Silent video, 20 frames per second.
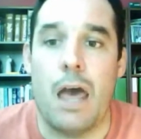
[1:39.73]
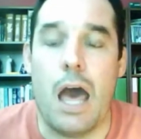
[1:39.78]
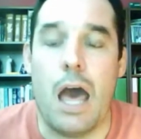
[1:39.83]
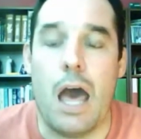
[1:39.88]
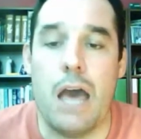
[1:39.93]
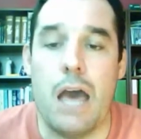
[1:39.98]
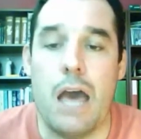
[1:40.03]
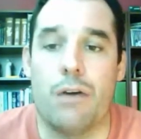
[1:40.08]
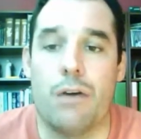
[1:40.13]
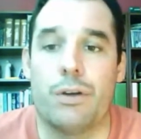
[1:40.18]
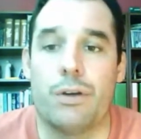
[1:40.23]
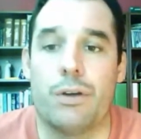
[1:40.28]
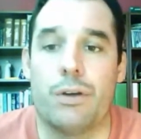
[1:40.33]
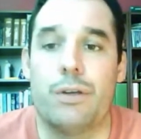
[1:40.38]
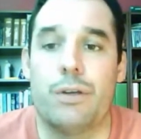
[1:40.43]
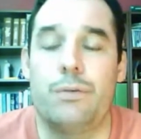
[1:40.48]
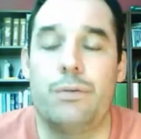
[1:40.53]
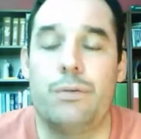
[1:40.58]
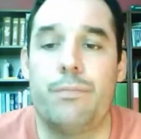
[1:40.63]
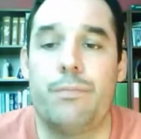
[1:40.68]
A or
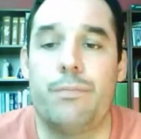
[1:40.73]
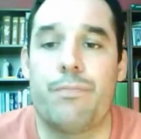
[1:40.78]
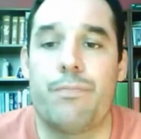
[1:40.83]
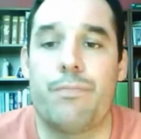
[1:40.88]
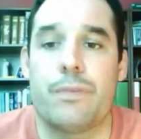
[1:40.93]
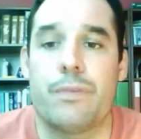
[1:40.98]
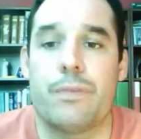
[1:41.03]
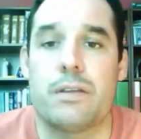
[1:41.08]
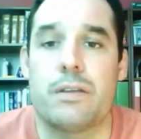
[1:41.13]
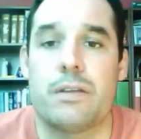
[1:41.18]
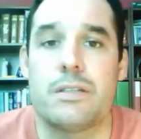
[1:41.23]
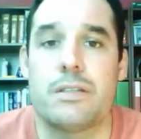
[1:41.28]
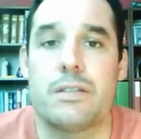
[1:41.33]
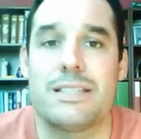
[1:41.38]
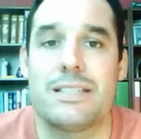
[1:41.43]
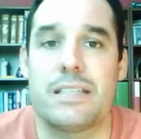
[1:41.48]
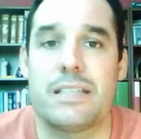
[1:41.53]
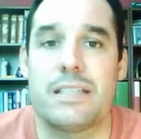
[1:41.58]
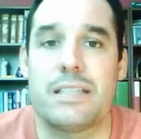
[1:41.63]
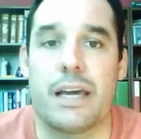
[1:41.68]
U,
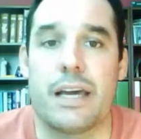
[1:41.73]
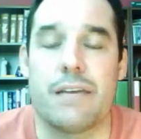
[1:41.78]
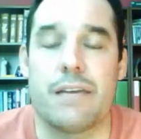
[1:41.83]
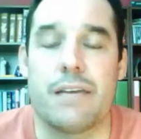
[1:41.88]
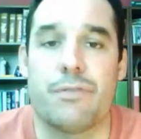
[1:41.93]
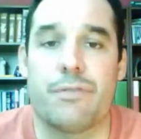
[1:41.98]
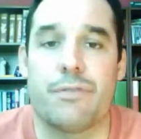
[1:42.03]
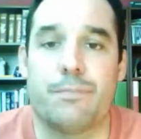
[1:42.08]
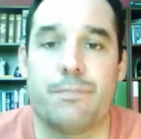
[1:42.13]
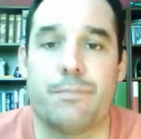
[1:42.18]
save.